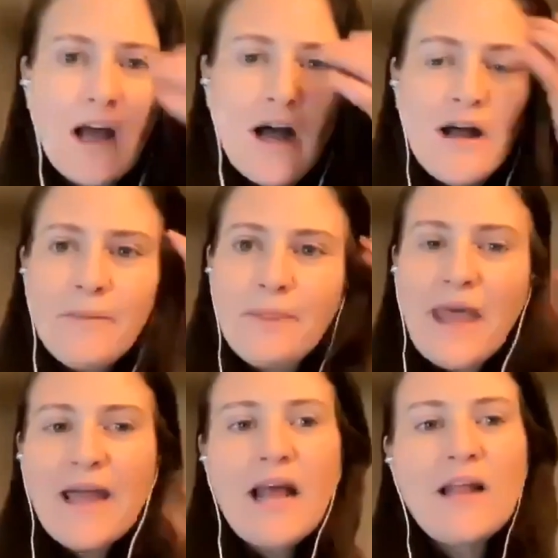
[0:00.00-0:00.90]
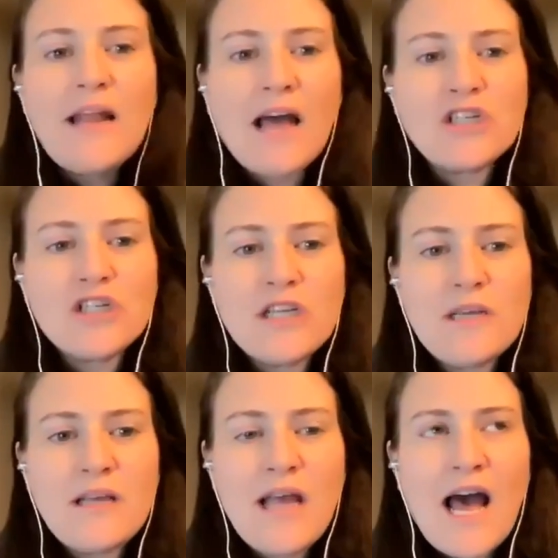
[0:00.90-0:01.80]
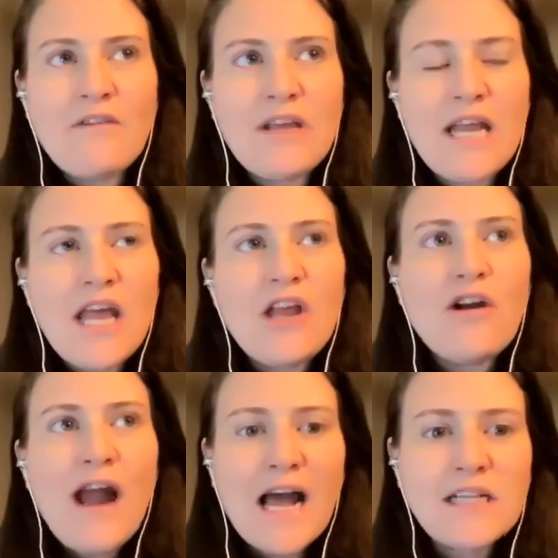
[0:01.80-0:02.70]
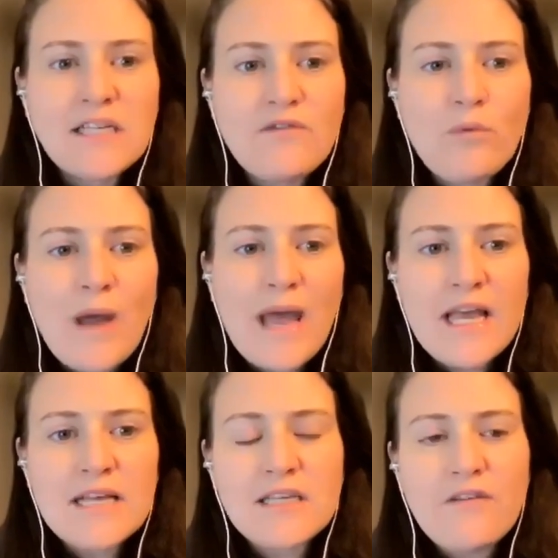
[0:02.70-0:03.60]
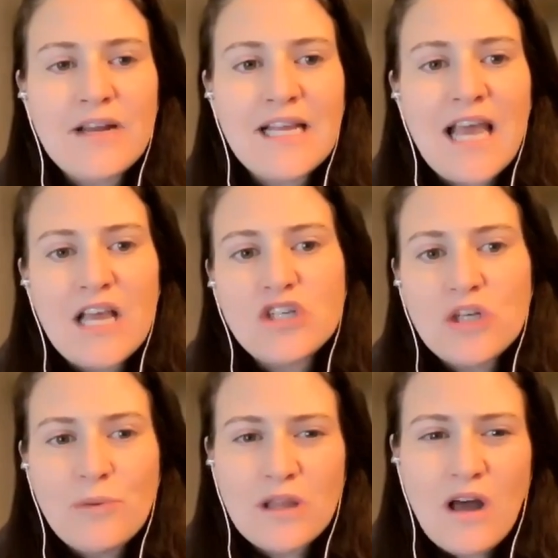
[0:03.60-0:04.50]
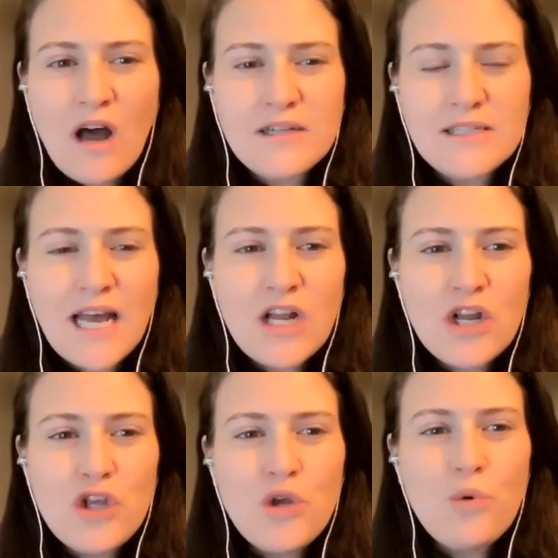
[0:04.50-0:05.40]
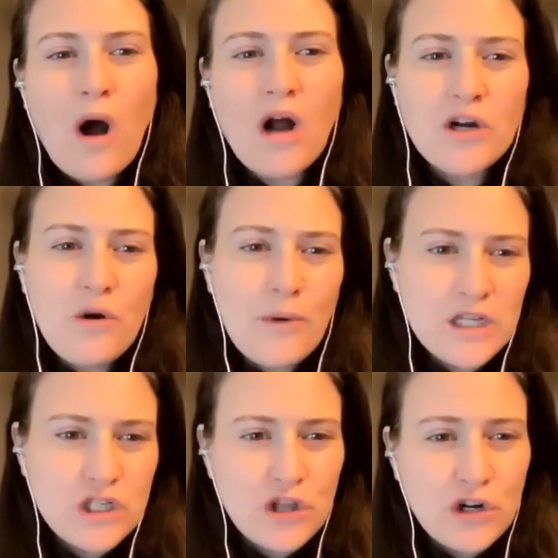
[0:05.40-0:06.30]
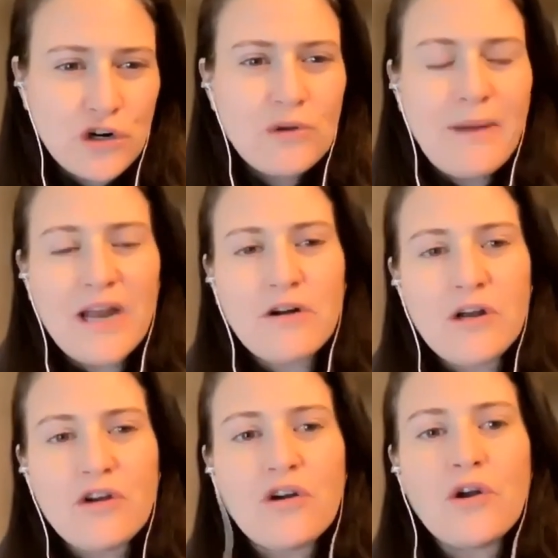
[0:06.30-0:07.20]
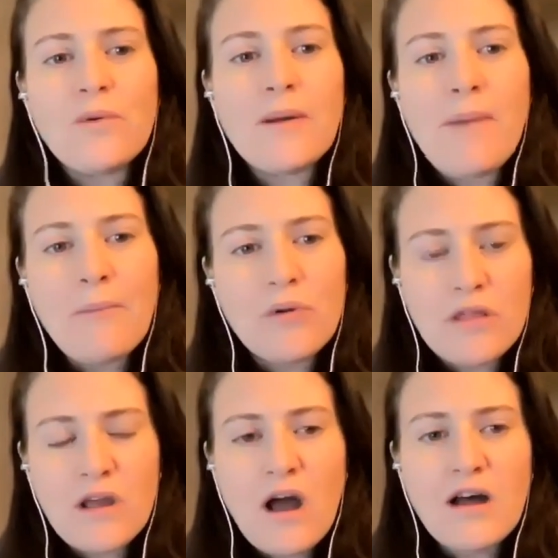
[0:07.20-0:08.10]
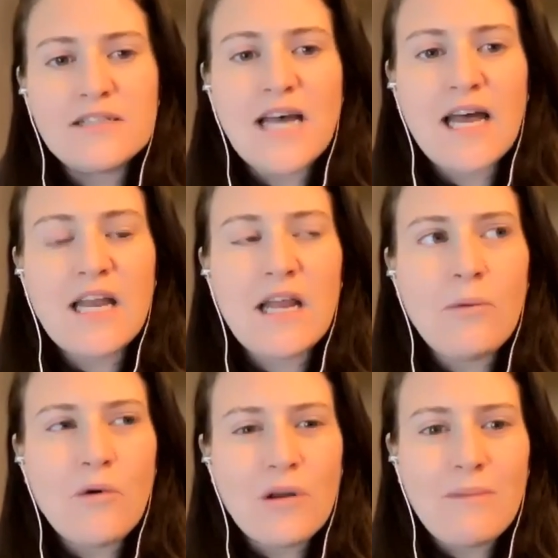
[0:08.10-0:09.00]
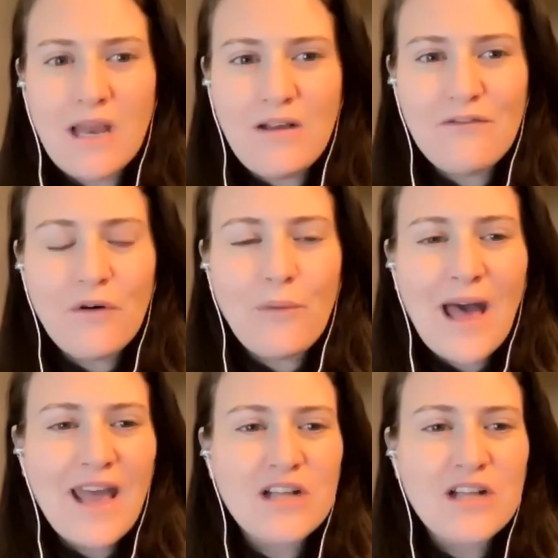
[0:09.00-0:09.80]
And actually having interactive ways of engaging with content, you are going to learn better and you're going to remember the content in a more meaningful way.